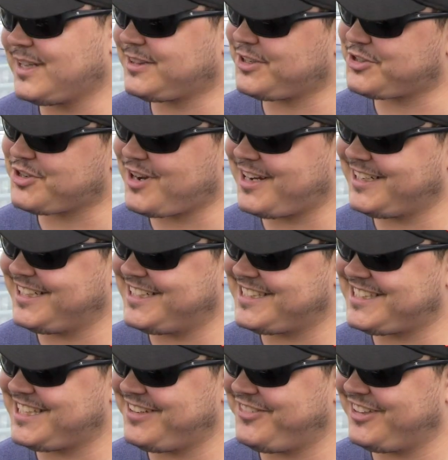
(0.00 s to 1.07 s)
Like they're trying to
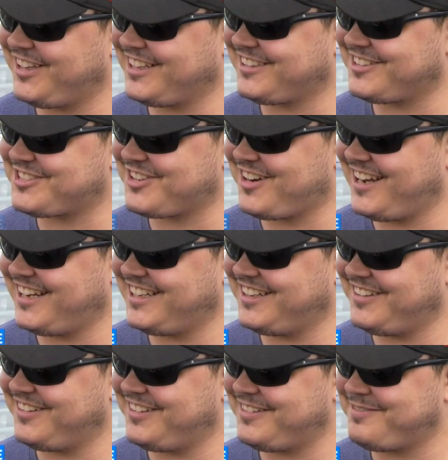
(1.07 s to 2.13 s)
deceive you, like they're trying
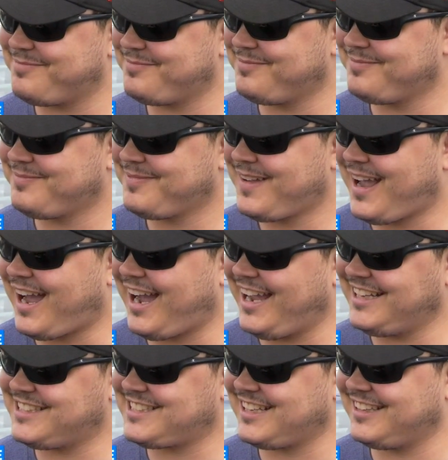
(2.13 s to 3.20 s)
to
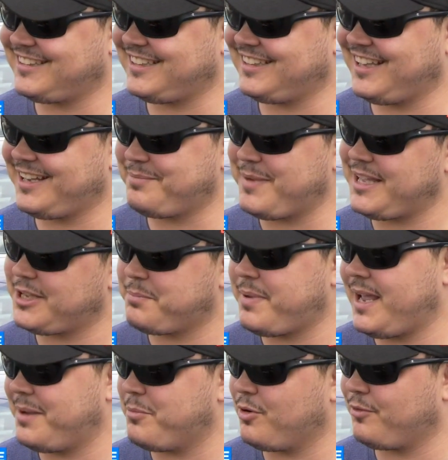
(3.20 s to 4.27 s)
hide something, like make you
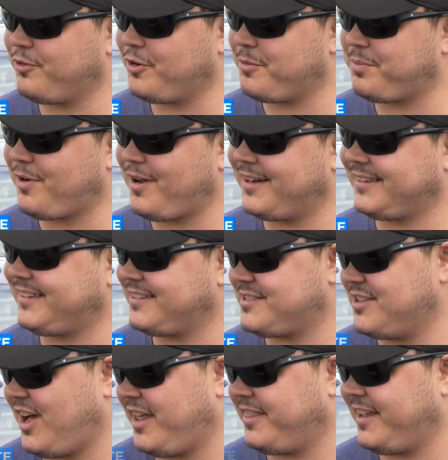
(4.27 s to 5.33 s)
pay more for a product
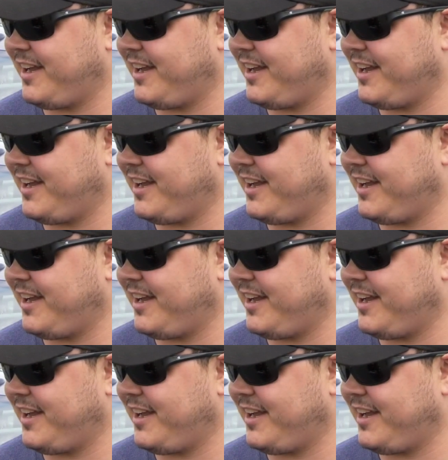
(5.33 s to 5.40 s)
that's not